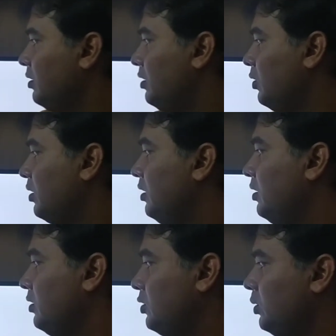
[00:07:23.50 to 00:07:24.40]
Okay.
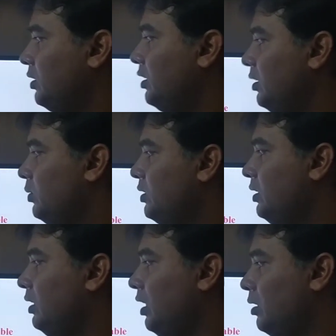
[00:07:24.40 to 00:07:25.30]
So, here you see
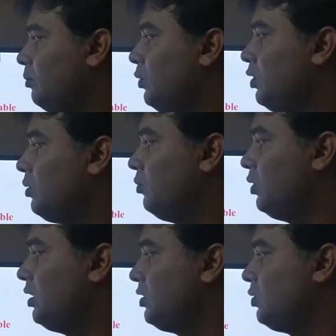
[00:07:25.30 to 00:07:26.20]
Akbar
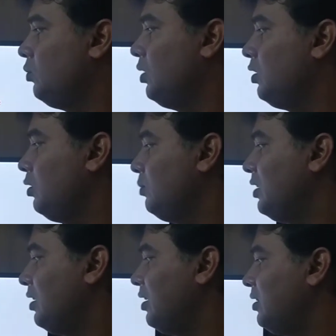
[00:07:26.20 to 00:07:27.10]
was one of the
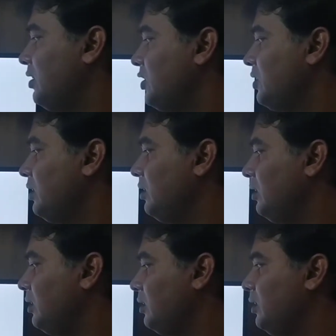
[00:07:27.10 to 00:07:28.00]
greatest
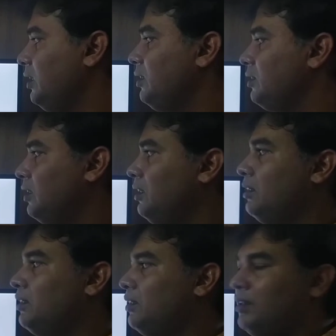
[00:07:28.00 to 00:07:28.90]
kings in
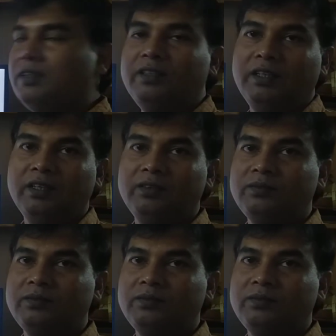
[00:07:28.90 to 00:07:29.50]
India.